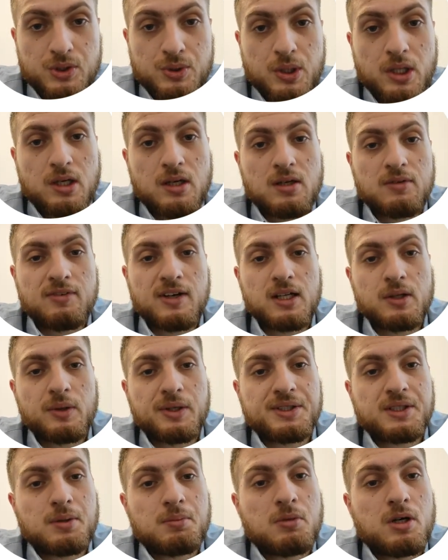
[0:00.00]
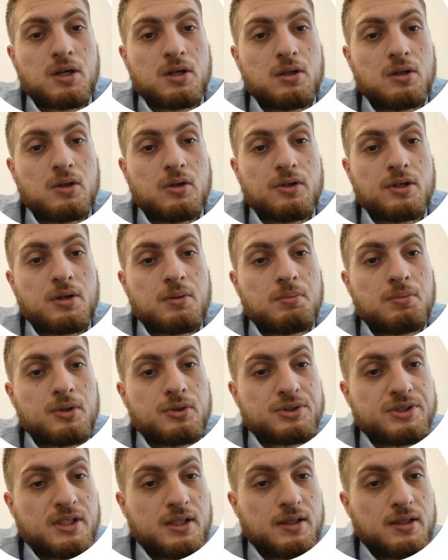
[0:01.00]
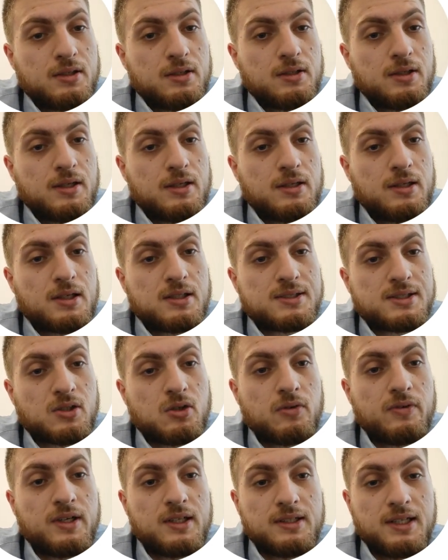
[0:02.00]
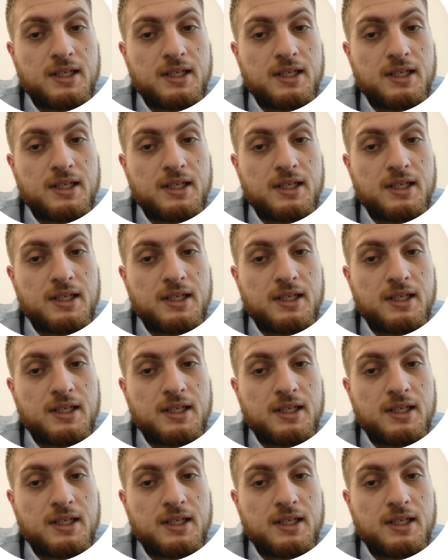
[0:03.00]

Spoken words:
train and evaluate our model on our Bosnia and Herzegovina